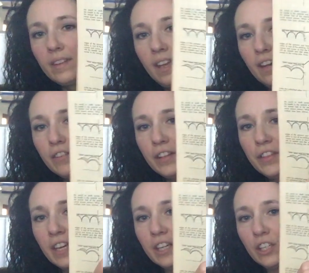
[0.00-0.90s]

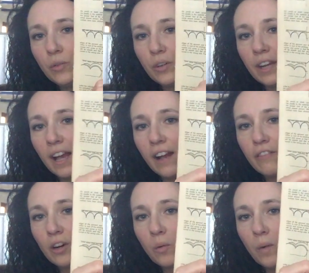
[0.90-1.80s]
Everything you could
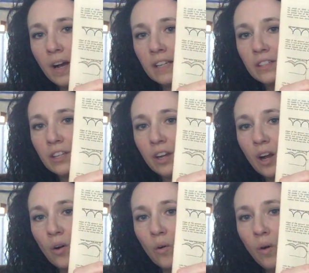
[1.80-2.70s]
ever want to
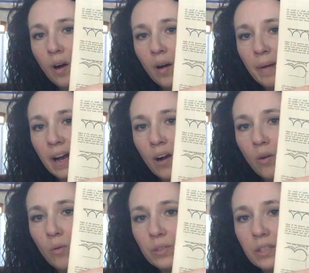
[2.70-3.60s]
know
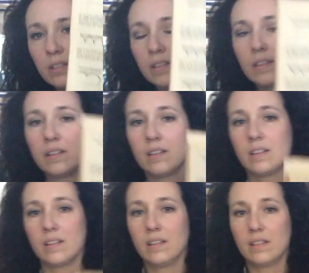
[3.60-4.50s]
about
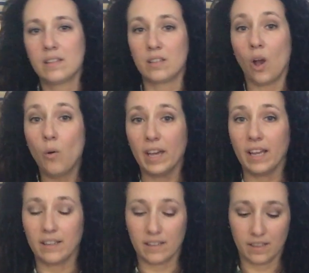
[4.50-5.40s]

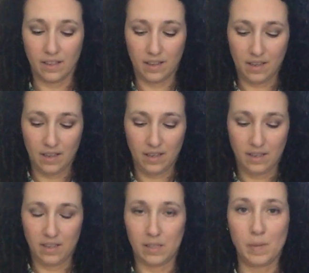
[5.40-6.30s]
sewing,
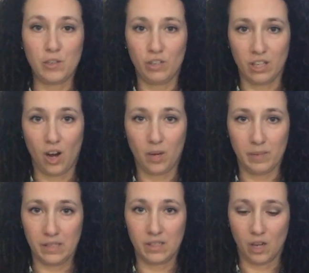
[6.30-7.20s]
especially
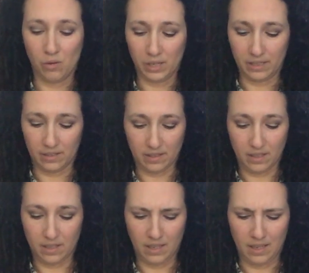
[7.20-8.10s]
garment sewing.
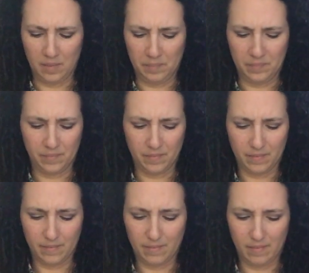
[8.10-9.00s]

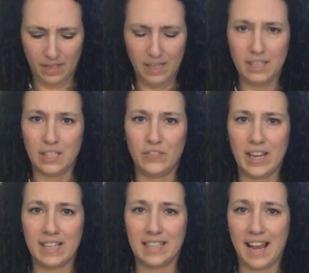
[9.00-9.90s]
It is
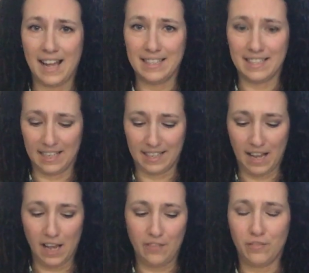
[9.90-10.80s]
fantastic.
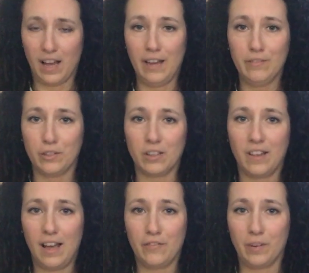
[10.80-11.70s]
I've learned a
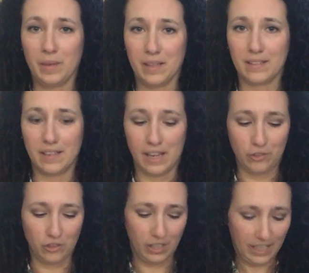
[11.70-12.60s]
lot from this,
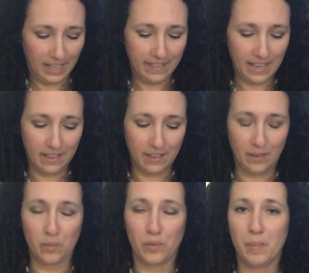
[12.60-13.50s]
actually. And then
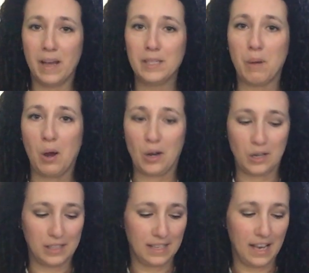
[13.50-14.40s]
the best
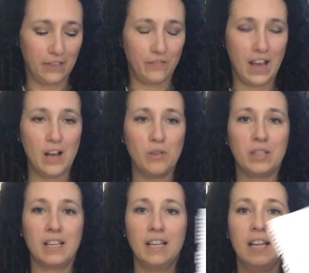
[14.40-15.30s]
part is that I found